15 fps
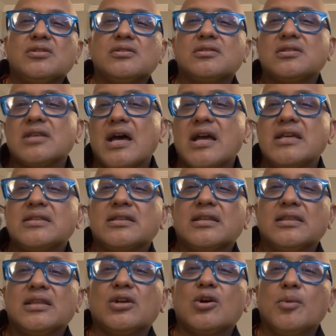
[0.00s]
size,
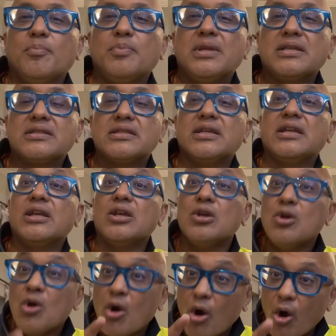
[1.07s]
and the complexity
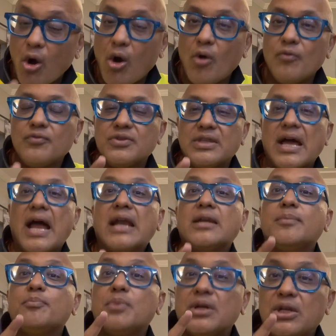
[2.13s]
of that
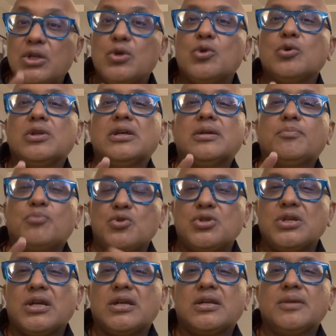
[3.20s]
particular
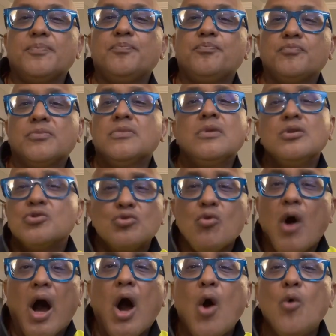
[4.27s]
project. So,
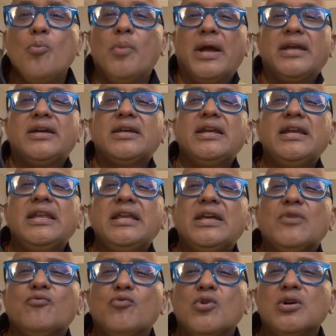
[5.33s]
how? By creating
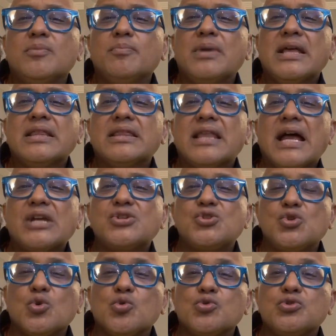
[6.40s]
a work plan that
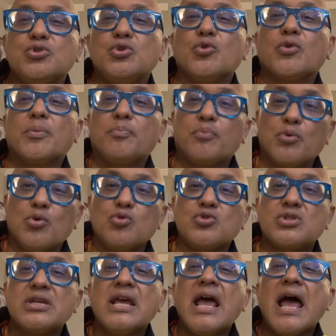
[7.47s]
shows your
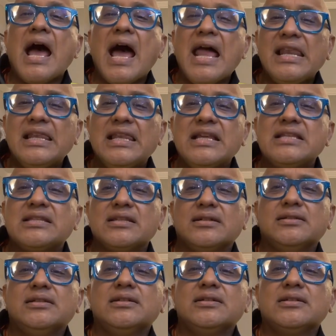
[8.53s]
approach and lets
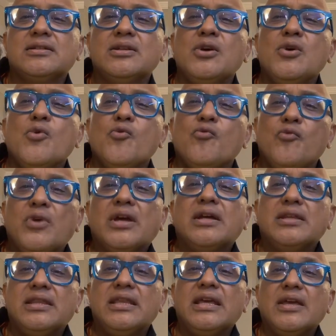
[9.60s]
others
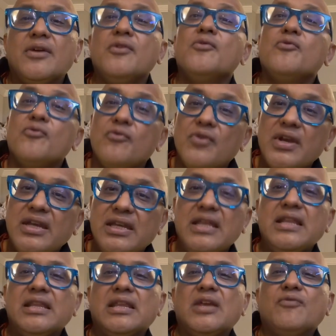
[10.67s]
where they fit
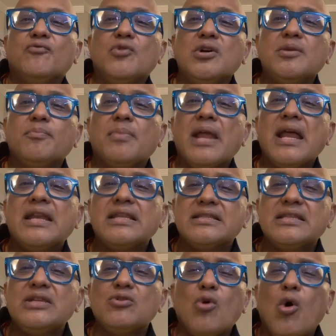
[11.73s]
in. A work plan
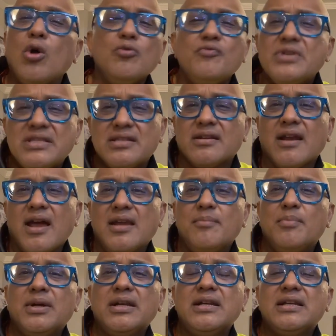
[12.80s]
isn't always right,
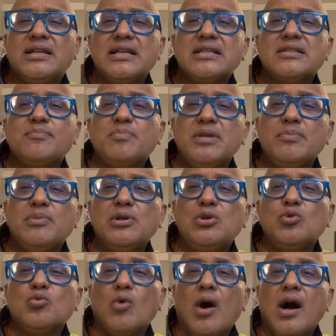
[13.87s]
but it gets people
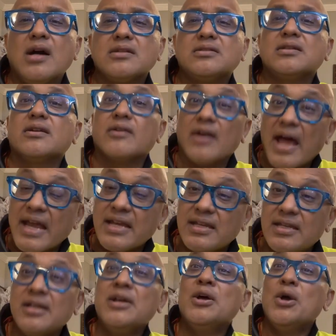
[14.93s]
to ask the
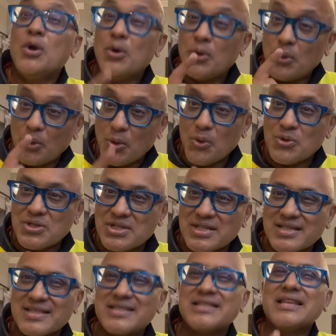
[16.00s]
right
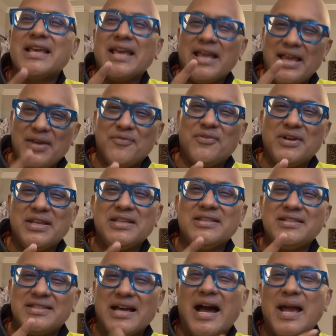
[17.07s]
questions every
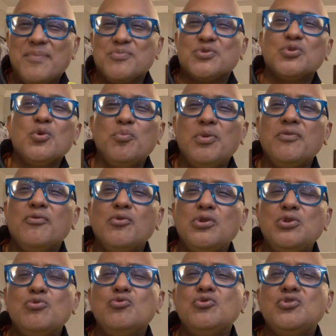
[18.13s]
time. So, before
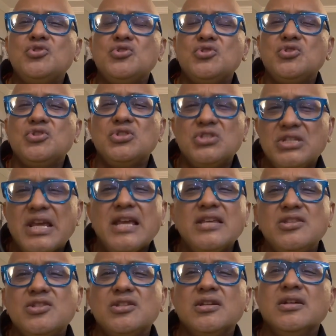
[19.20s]
you
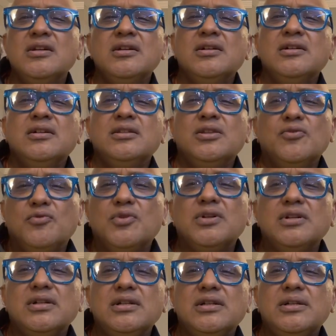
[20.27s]
change the
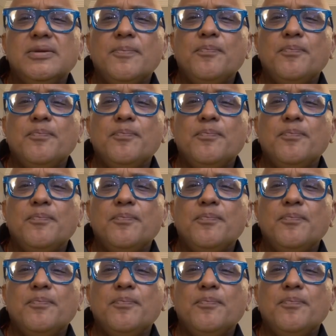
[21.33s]
world,